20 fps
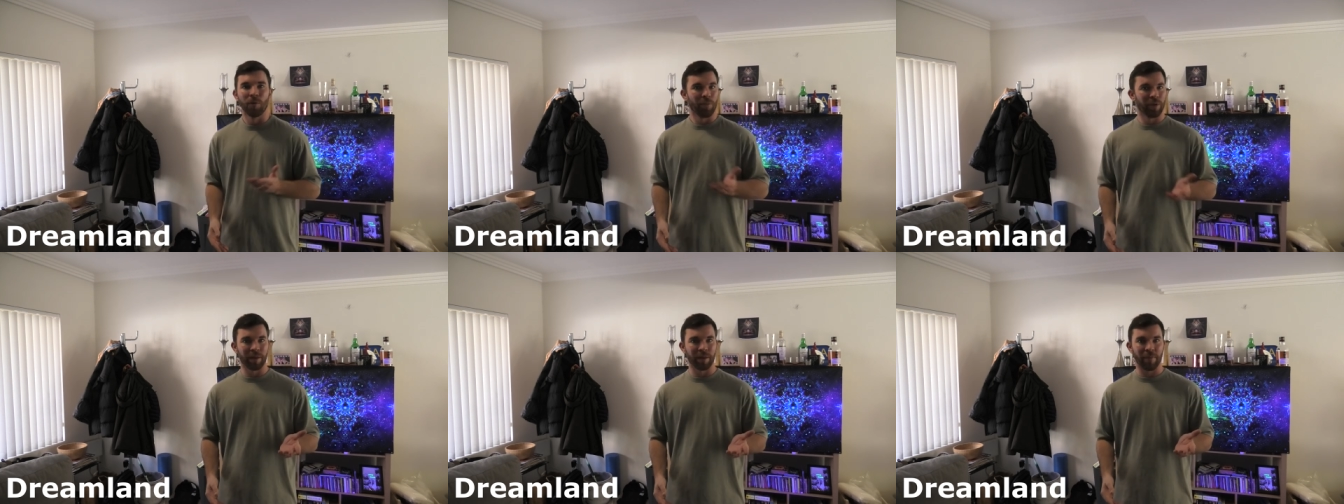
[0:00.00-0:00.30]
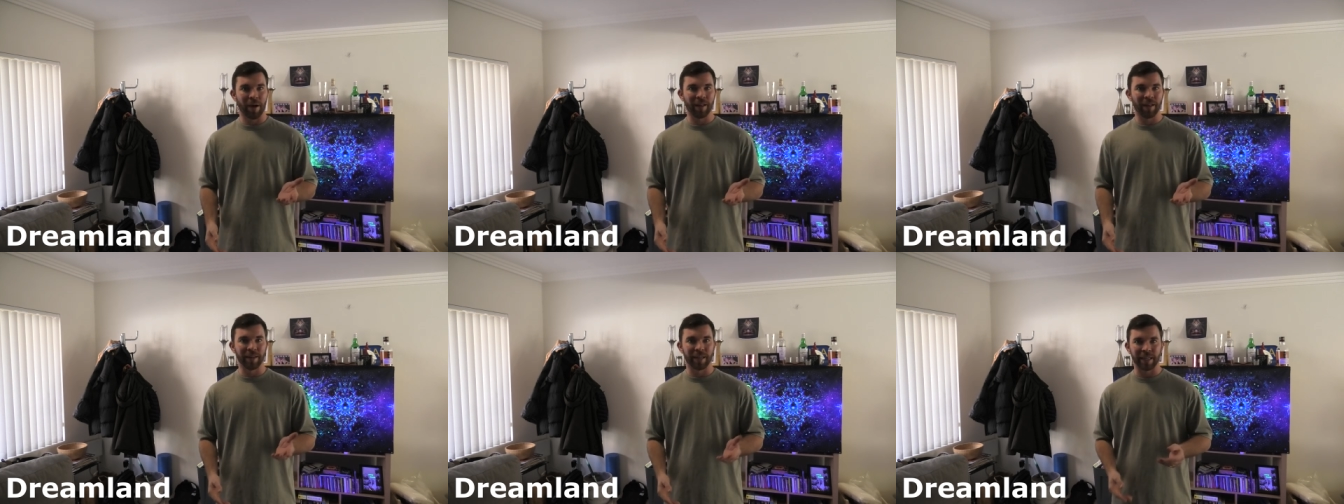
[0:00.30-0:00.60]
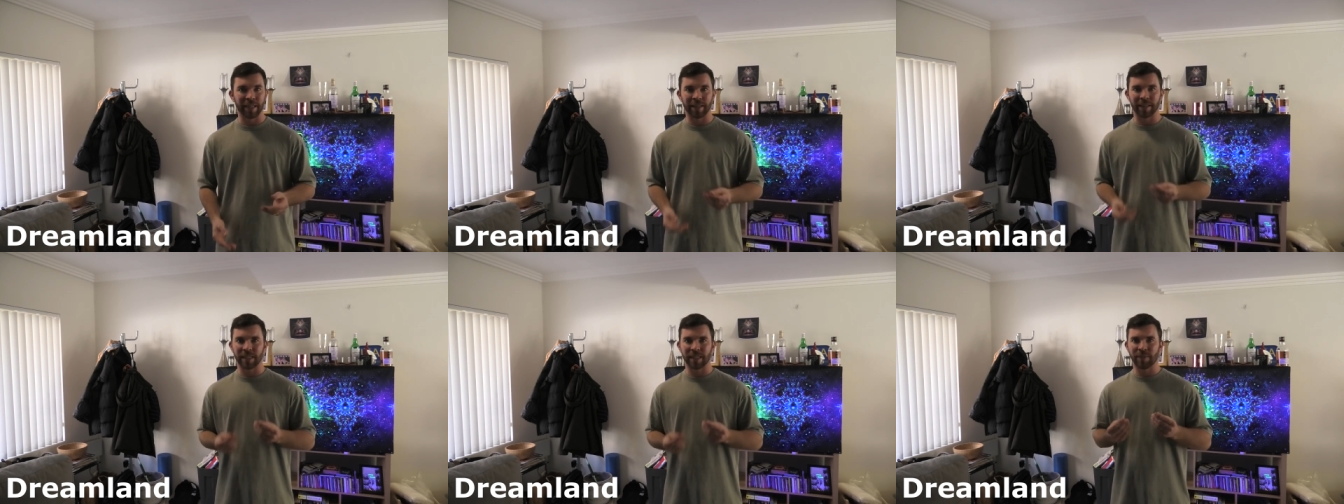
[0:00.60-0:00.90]
with a
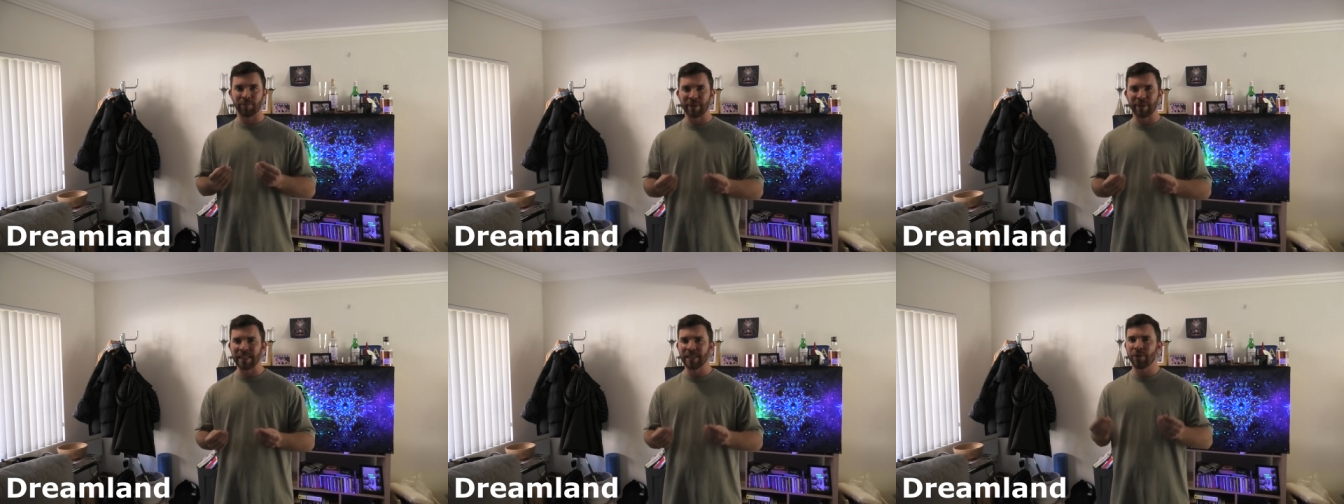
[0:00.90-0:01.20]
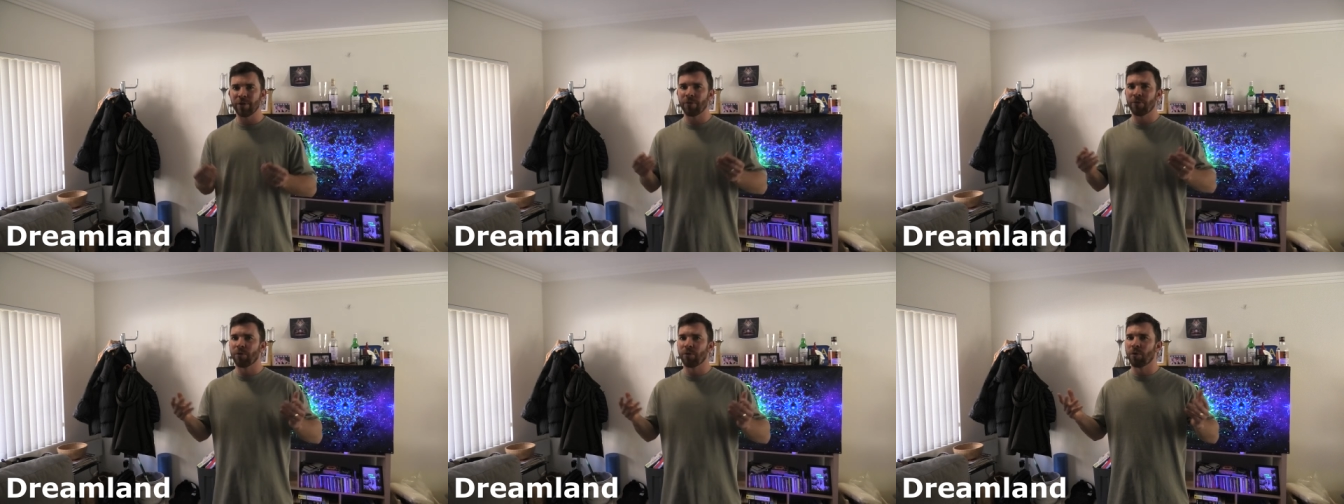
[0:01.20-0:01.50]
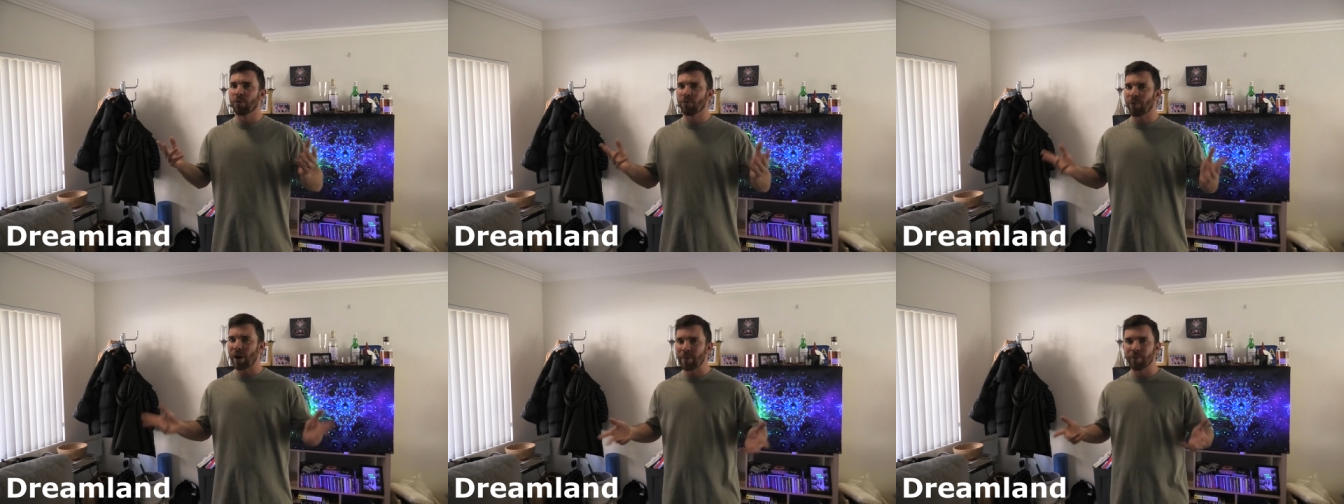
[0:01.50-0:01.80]
melody that spins you
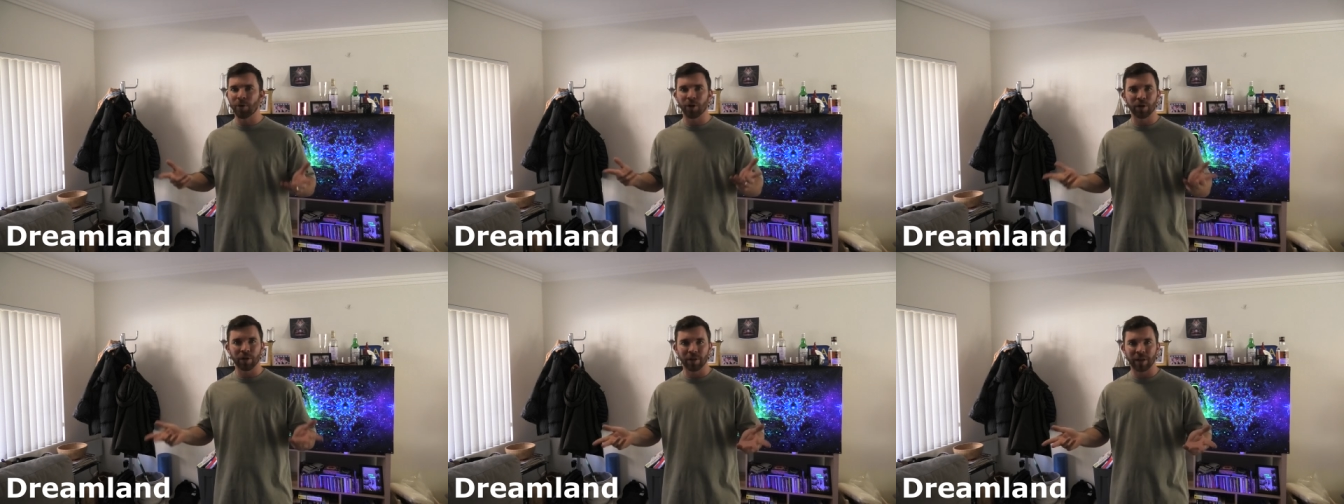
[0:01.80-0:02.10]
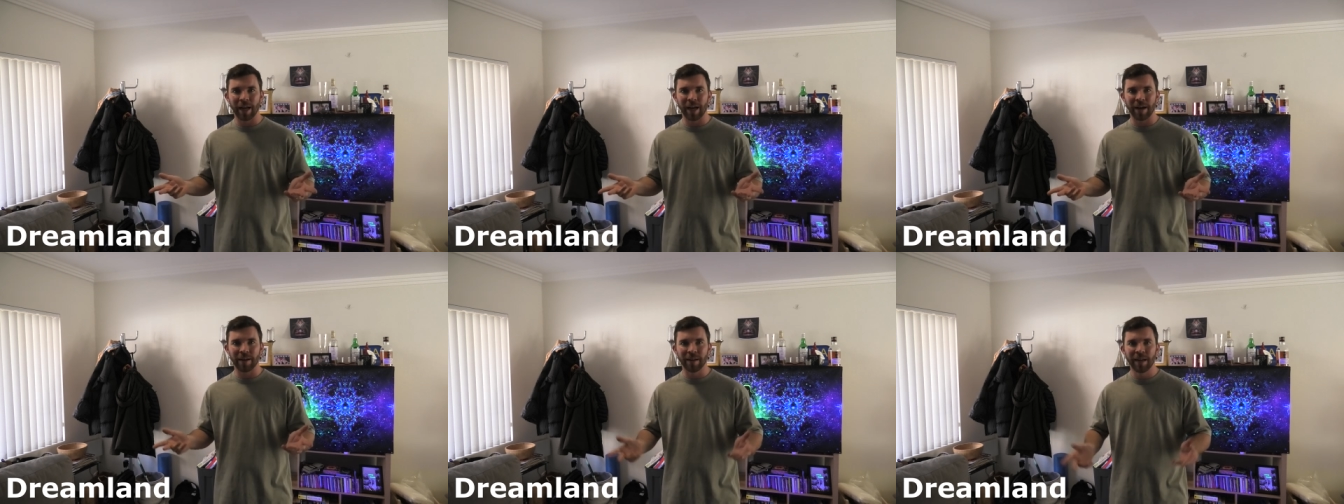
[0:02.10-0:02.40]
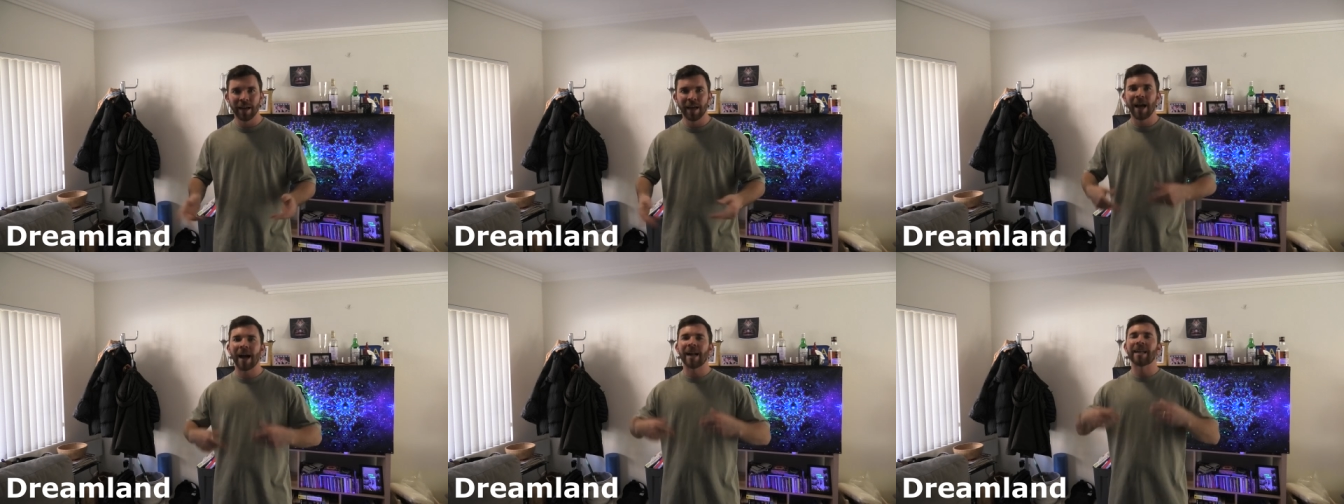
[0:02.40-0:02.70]
through a rainbow cloud